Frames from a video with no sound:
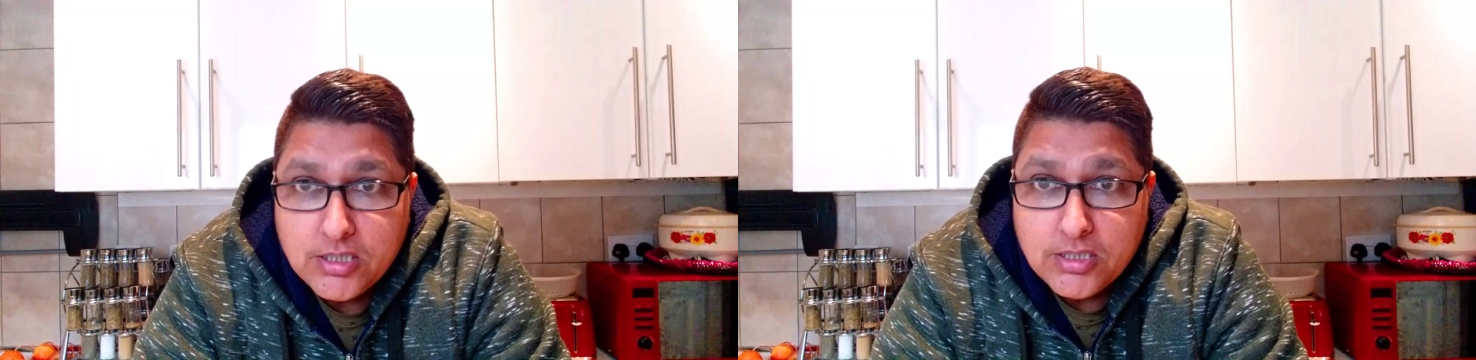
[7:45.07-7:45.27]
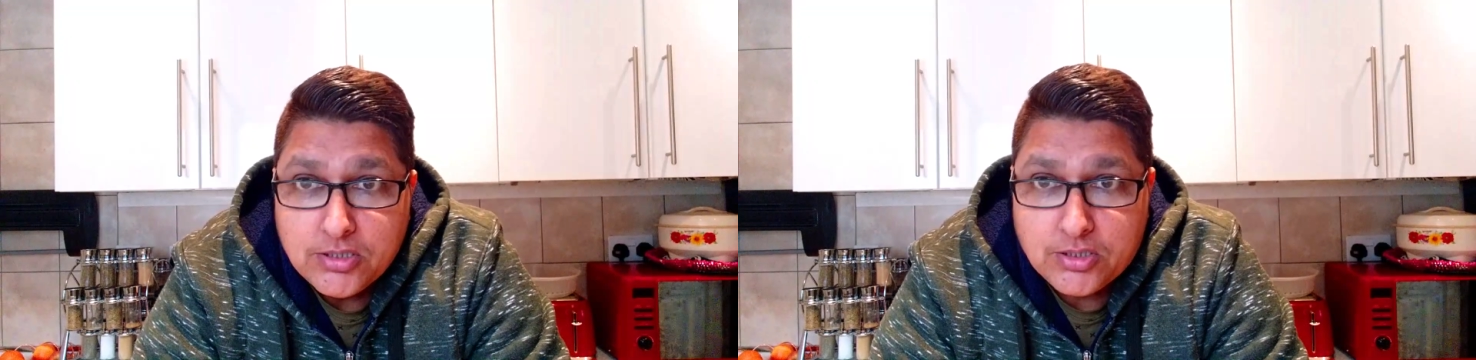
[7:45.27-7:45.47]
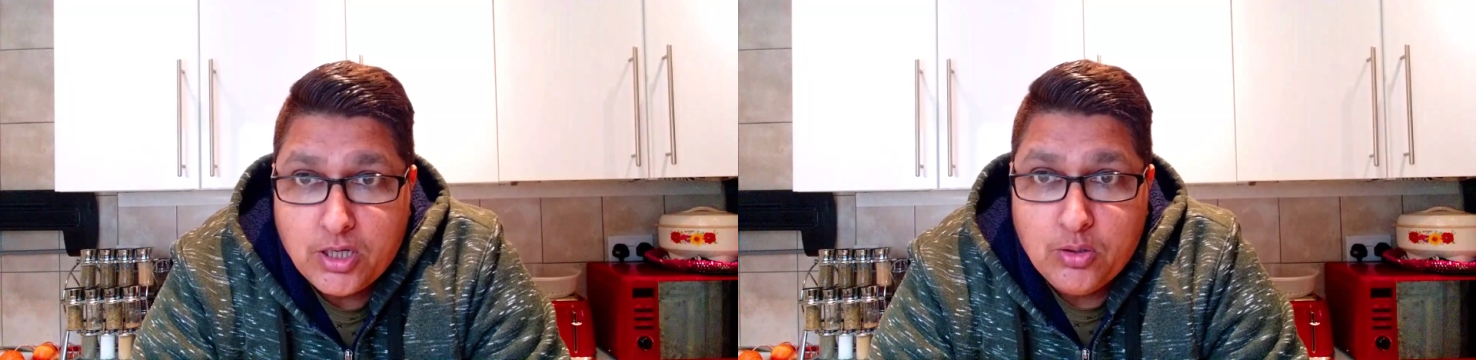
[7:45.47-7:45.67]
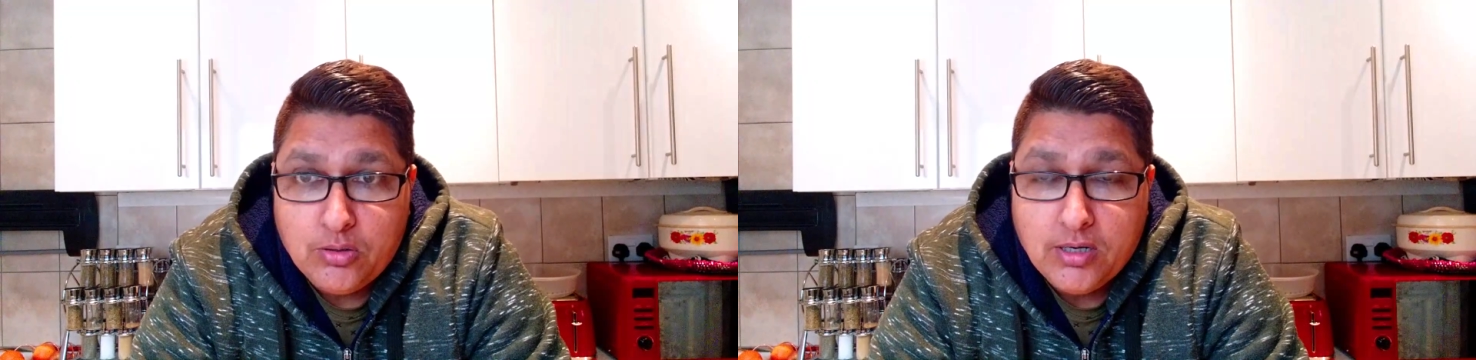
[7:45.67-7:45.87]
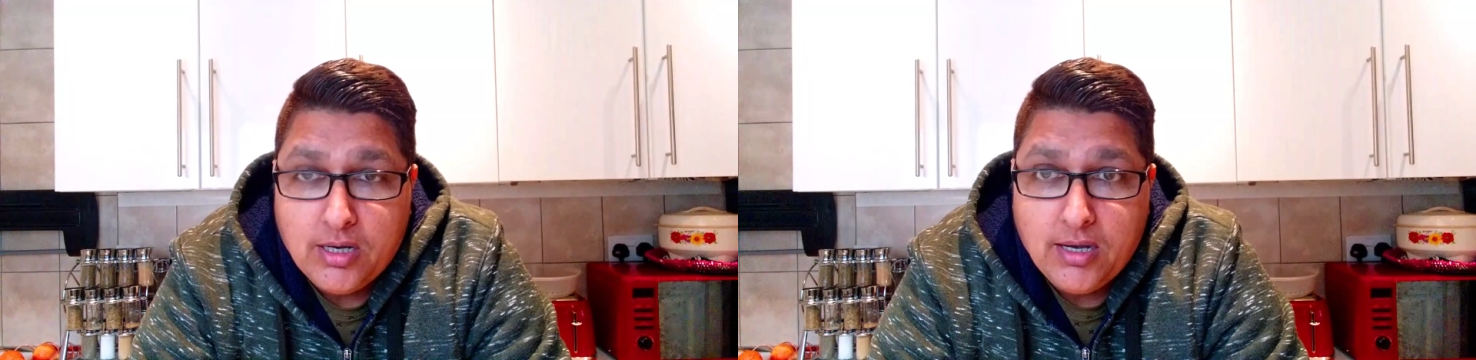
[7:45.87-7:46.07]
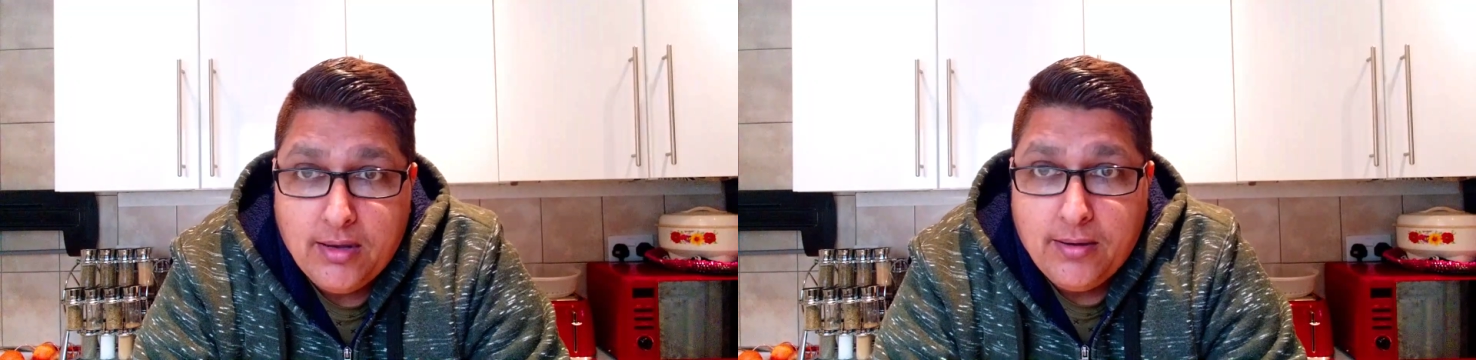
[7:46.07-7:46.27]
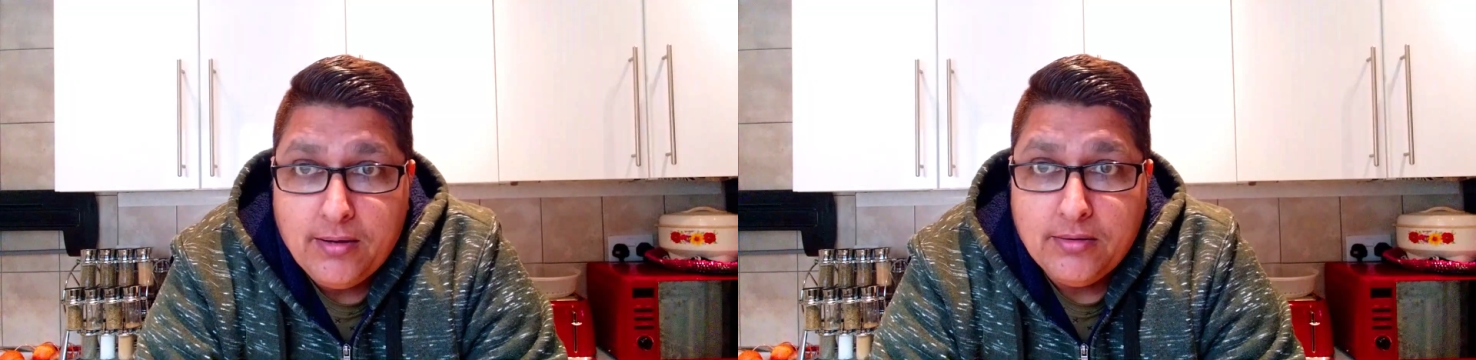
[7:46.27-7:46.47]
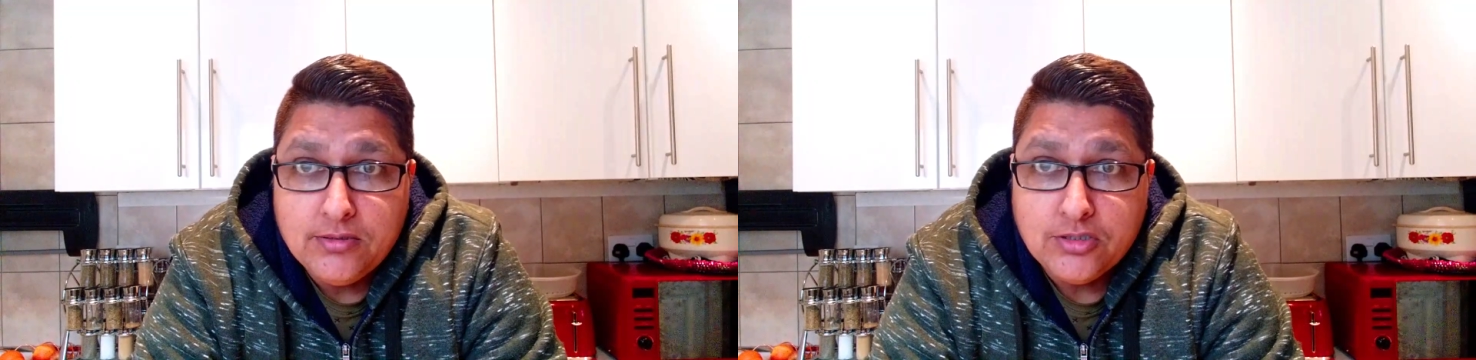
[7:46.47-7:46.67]
So,
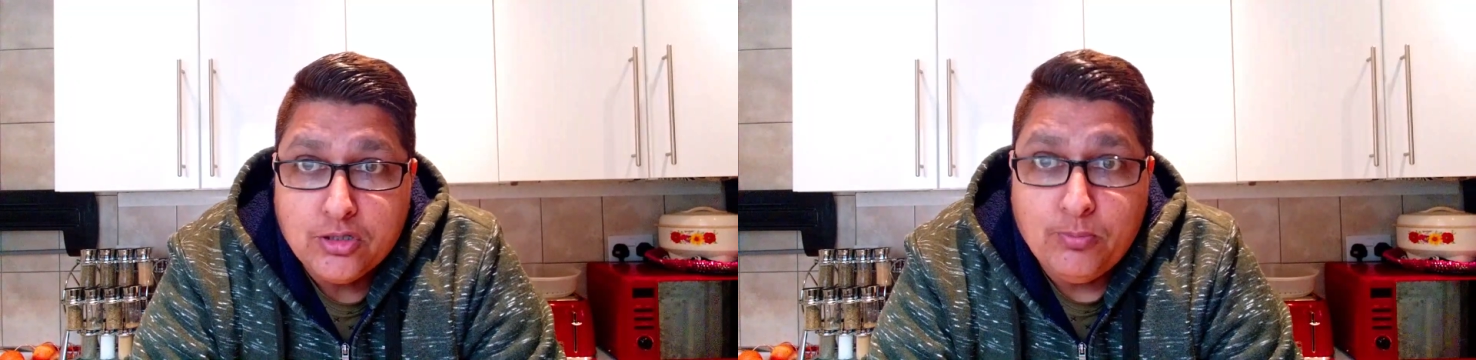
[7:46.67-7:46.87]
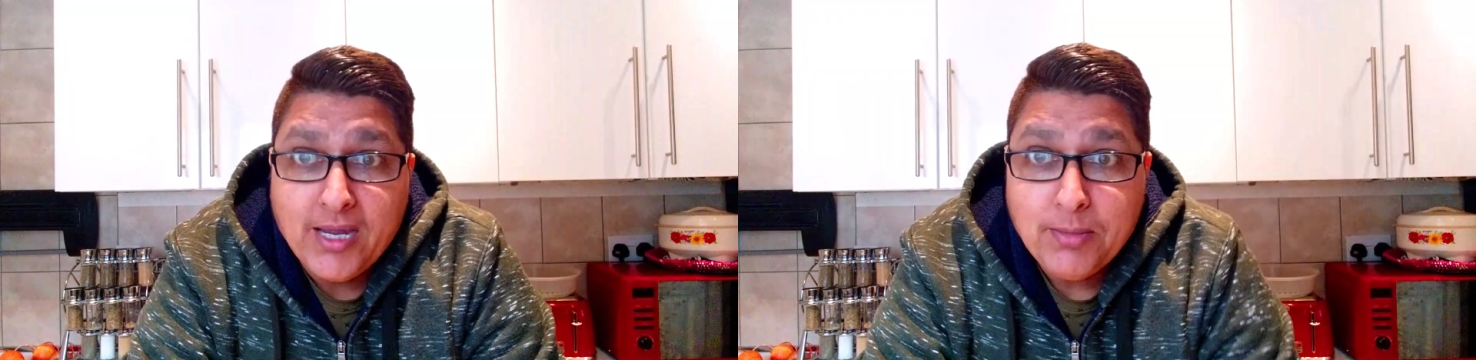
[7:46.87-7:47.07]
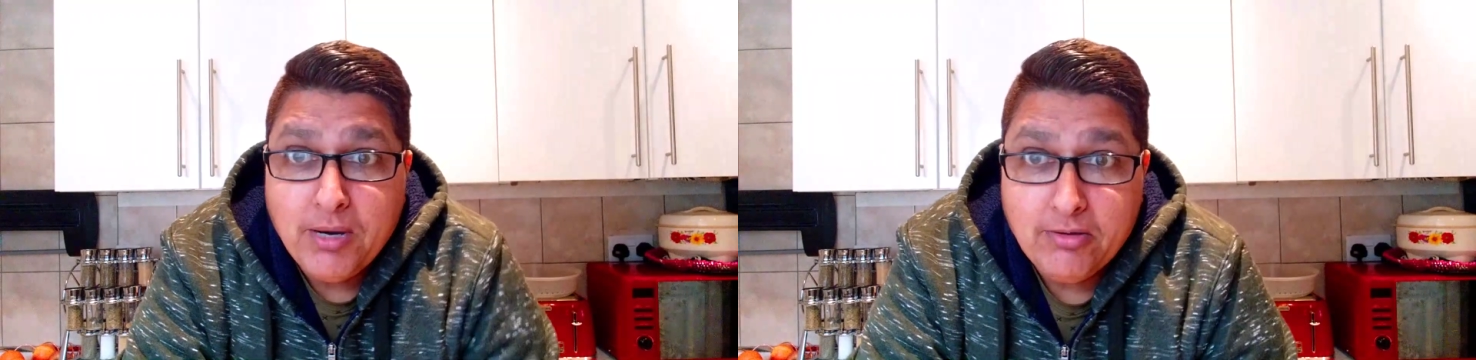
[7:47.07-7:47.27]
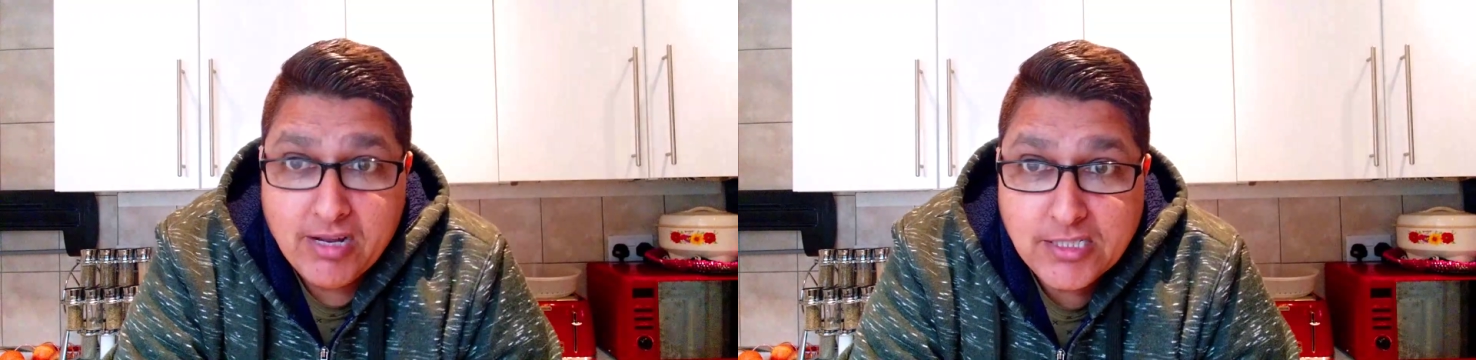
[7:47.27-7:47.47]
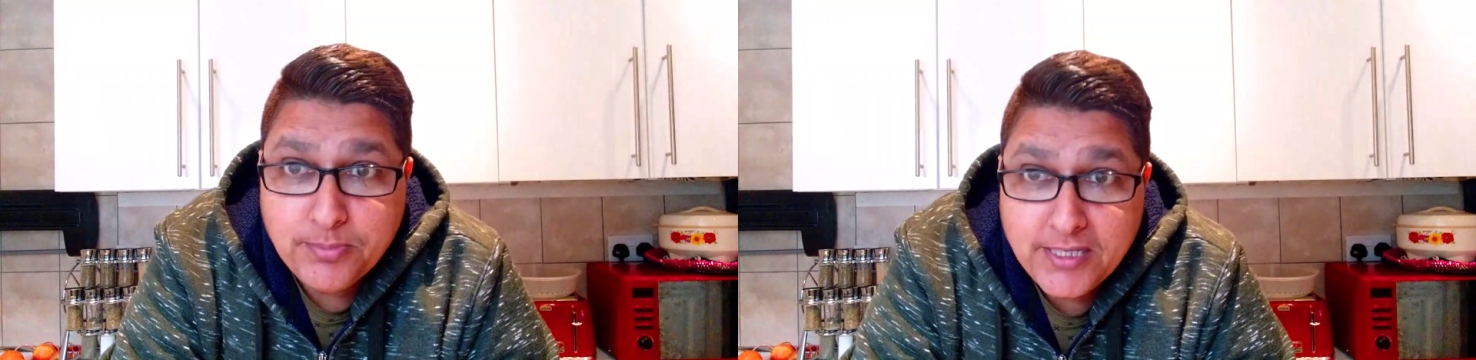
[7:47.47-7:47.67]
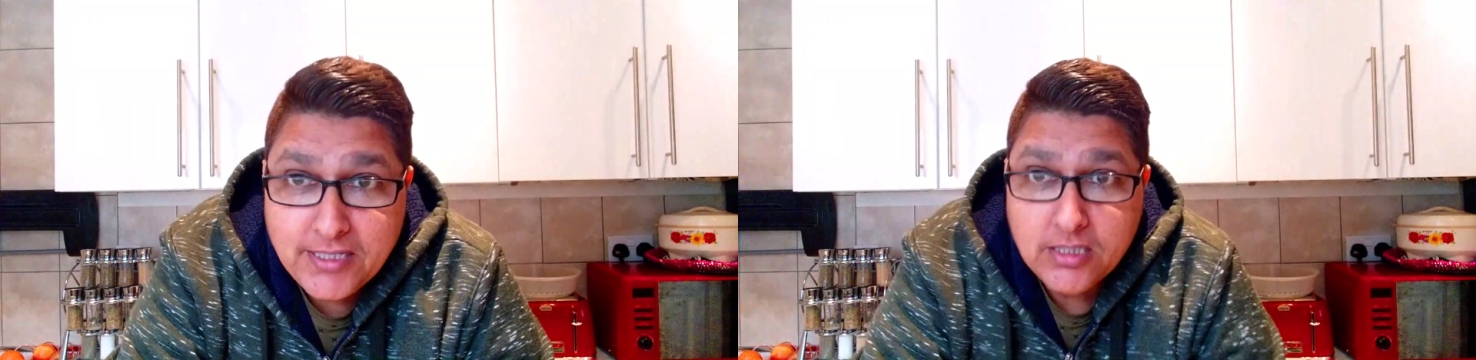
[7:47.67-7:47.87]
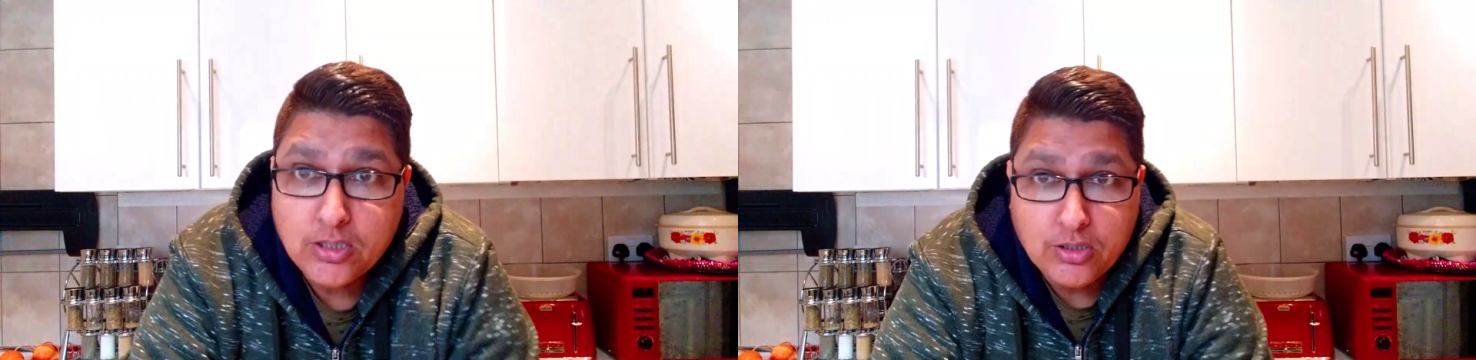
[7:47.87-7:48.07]
to make my recipe,